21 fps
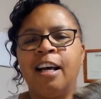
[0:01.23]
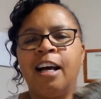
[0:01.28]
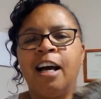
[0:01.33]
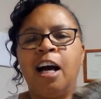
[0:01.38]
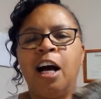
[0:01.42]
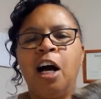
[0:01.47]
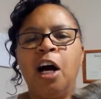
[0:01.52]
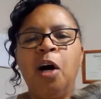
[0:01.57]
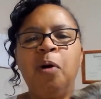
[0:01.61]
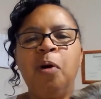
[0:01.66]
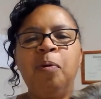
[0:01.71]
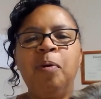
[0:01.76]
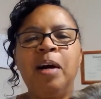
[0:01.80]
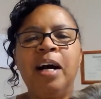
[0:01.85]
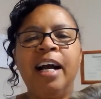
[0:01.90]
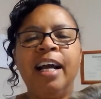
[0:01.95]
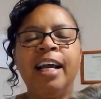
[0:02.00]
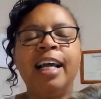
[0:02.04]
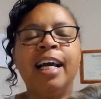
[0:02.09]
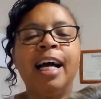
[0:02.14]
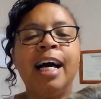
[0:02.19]

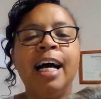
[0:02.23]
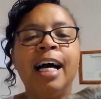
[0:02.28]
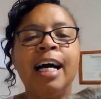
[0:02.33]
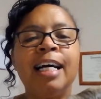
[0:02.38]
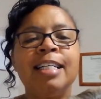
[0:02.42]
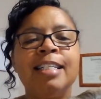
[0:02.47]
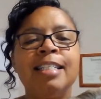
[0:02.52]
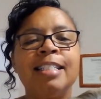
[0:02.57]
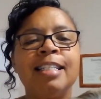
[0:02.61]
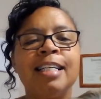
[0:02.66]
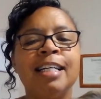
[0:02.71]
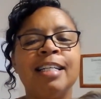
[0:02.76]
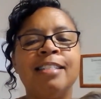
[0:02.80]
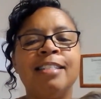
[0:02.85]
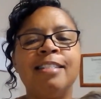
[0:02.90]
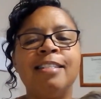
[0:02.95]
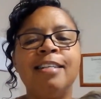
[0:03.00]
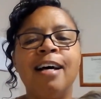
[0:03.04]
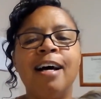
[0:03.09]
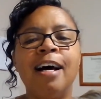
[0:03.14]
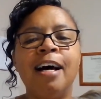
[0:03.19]
Alright guys,
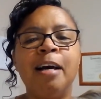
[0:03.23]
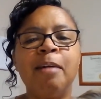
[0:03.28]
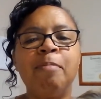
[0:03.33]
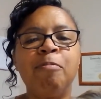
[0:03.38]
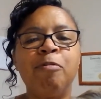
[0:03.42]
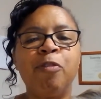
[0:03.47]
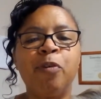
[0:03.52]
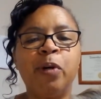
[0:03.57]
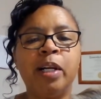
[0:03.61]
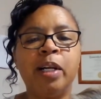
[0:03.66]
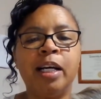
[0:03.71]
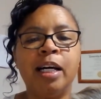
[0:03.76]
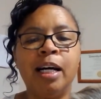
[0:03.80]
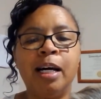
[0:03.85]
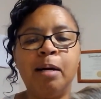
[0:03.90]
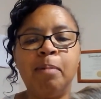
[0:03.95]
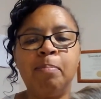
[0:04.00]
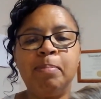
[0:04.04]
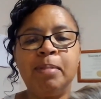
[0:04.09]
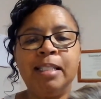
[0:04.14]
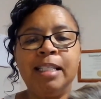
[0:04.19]
it's time for an
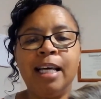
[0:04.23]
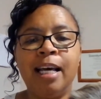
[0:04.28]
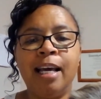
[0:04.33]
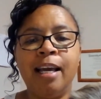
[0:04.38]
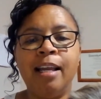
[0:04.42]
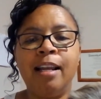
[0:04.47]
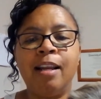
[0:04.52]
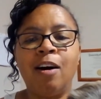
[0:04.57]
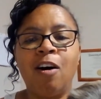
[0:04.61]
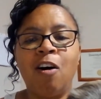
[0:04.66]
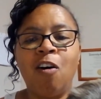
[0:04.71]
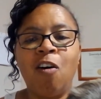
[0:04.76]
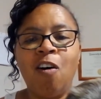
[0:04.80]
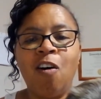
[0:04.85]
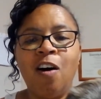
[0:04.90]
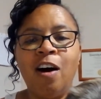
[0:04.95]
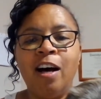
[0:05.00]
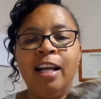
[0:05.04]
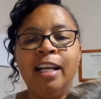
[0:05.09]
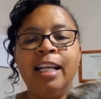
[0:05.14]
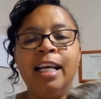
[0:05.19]
update
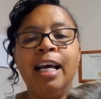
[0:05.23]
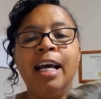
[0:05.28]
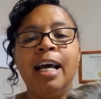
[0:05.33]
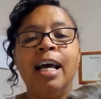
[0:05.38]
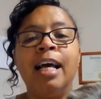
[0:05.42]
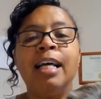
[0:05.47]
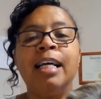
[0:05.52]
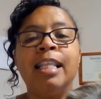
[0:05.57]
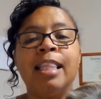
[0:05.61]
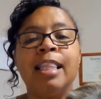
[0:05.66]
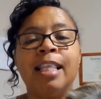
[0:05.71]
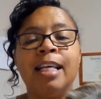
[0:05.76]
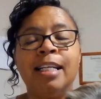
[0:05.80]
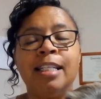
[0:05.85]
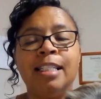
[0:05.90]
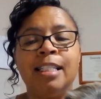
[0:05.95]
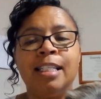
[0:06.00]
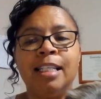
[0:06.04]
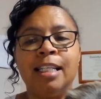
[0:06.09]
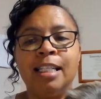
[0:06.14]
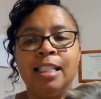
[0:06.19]
on the
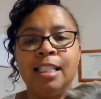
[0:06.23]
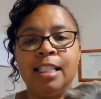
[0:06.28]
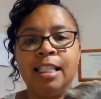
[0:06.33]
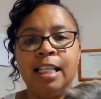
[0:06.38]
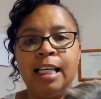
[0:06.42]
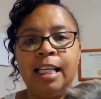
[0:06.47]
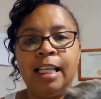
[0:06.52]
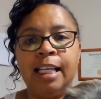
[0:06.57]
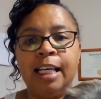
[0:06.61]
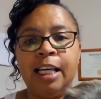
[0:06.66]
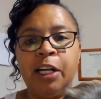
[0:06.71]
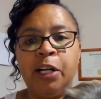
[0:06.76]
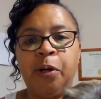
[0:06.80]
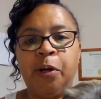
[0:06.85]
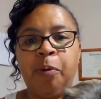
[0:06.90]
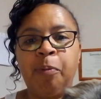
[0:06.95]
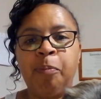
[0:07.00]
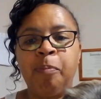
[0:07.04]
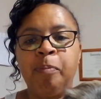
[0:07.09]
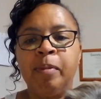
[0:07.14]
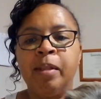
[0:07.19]
Disney litter.
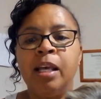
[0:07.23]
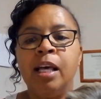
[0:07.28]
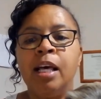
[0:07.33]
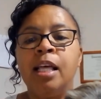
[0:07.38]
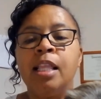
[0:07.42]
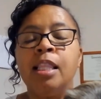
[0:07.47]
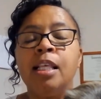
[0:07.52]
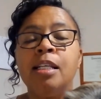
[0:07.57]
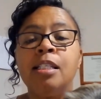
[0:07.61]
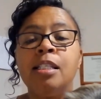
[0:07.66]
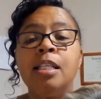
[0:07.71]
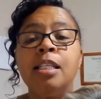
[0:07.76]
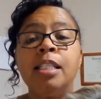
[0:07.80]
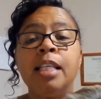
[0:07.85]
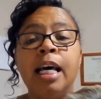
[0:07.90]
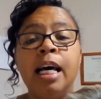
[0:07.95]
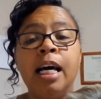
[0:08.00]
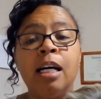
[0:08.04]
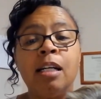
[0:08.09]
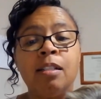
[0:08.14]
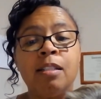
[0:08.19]
This is
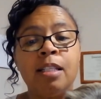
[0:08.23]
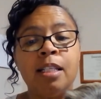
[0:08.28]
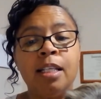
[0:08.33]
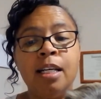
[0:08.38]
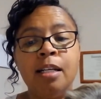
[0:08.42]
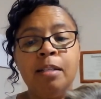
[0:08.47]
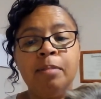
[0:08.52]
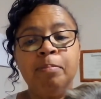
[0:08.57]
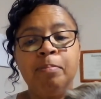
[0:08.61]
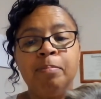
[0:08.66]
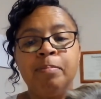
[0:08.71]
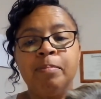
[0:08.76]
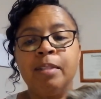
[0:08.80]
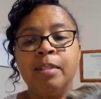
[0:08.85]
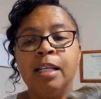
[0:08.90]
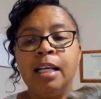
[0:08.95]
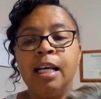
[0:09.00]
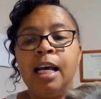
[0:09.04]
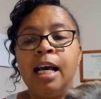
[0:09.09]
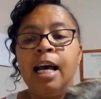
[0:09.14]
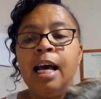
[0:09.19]
Elsa.
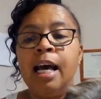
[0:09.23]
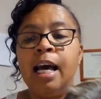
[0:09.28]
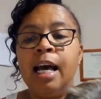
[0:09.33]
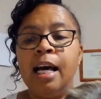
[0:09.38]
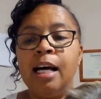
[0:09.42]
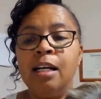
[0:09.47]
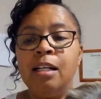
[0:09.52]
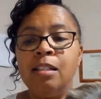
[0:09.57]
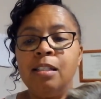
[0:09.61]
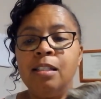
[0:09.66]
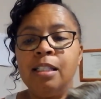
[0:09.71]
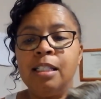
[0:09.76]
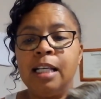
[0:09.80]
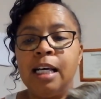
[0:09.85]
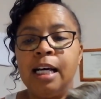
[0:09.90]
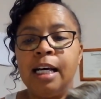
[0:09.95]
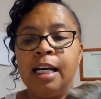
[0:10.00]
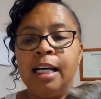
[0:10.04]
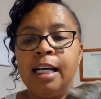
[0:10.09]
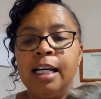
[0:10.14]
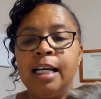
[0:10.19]

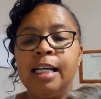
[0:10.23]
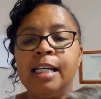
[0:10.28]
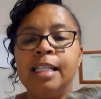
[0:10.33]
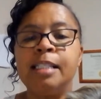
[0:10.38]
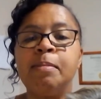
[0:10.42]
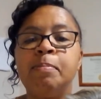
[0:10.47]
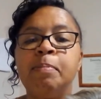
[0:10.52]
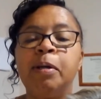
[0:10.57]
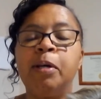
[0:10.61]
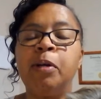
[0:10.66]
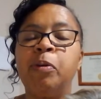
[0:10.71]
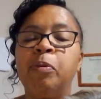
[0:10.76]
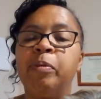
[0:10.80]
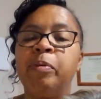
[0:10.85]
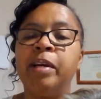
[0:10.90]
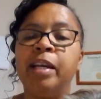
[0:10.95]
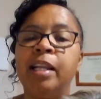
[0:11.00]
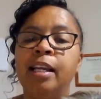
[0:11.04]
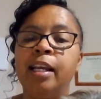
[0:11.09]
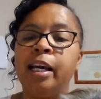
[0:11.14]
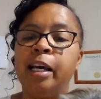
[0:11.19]
Elsa has been
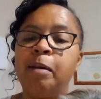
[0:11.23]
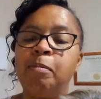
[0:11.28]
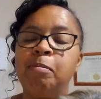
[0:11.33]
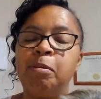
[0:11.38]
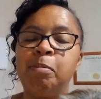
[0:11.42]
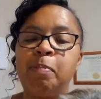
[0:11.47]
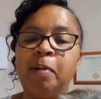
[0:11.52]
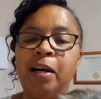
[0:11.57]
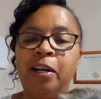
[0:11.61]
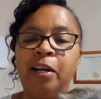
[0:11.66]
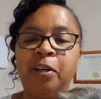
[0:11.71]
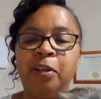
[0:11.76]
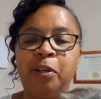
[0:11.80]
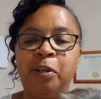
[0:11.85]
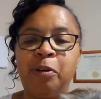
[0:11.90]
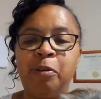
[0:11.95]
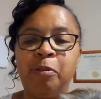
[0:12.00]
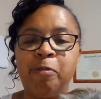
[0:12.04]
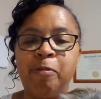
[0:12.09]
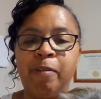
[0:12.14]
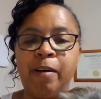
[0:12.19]
renamed by her
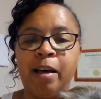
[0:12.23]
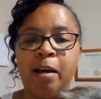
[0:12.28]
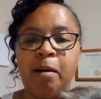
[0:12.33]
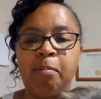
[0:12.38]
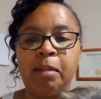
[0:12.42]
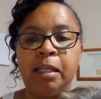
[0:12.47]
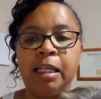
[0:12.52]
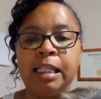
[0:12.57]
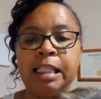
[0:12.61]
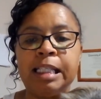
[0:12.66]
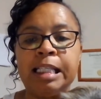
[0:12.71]
new family.